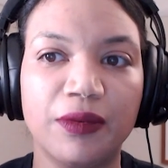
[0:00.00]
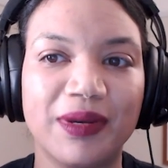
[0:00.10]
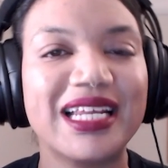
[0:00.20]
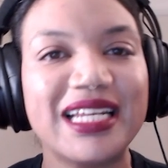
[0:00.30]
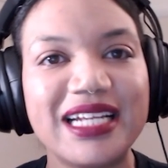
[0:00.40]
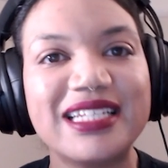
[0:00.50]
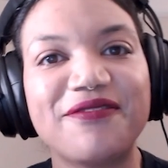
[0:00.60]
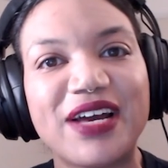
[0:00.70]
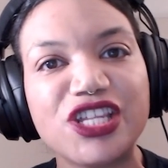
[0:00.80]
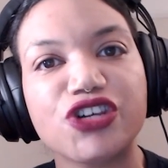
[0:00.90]
We're going to need to
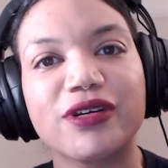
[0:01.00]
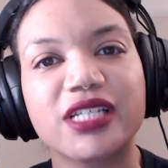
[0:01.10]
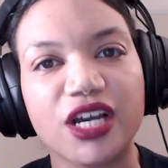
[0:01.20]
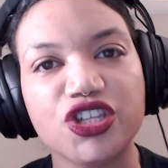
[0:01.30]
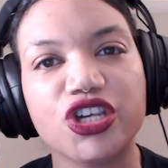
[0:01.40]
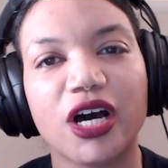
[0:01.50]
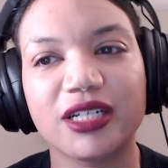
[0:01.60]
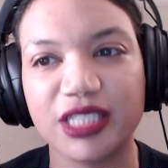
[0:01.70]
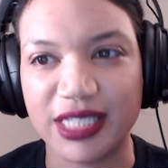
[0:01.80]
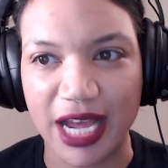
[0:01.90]
venture into
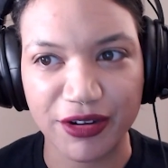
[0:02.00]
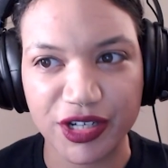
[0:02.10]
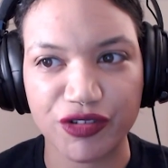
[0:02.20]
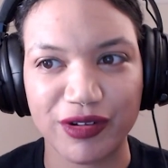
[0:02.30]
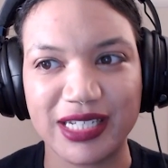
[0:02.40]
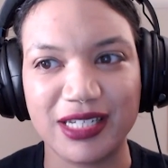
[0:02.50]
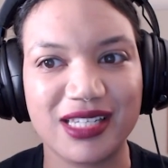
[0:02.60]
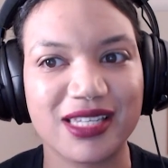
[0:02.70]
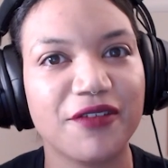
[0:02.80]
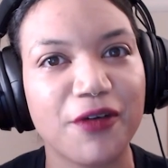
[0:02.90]
uncharted territory to
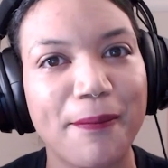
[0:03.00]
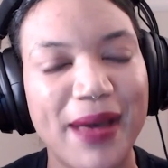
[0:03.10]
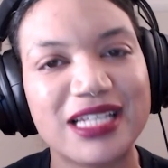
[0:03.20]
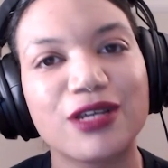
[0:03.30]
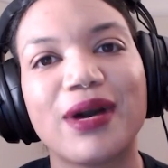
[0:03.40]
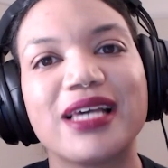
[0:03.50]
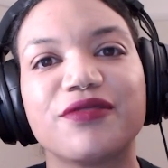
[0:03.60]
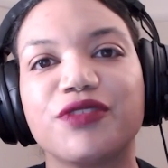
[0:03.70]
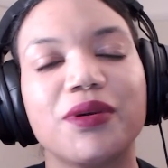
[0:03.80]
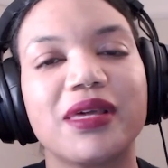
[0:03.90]
discover better ways
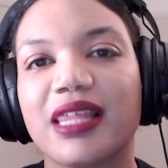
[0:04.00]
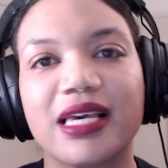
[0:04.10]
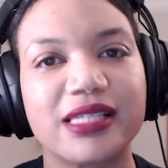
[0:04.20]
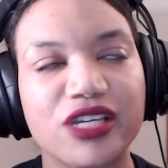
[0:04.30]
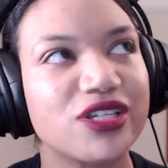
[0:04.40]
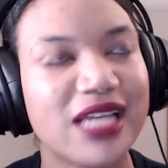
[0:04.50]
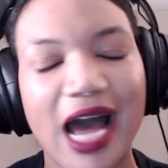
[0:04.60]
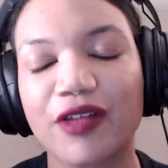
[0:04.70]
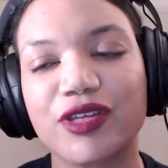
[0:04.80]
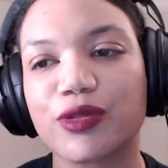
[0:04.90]
of doing things. That's just
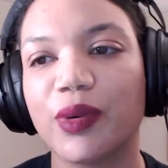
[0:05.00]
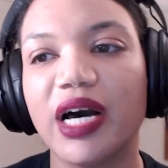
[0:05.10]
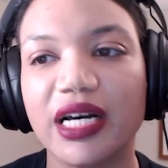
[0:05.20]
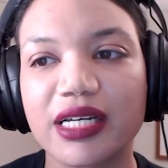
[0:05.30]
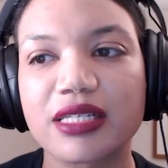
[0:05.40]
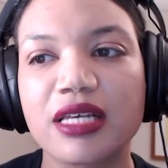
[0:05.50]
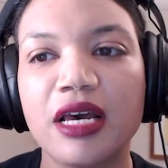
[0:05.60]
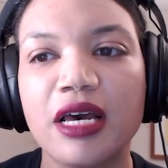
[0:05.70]
how this works.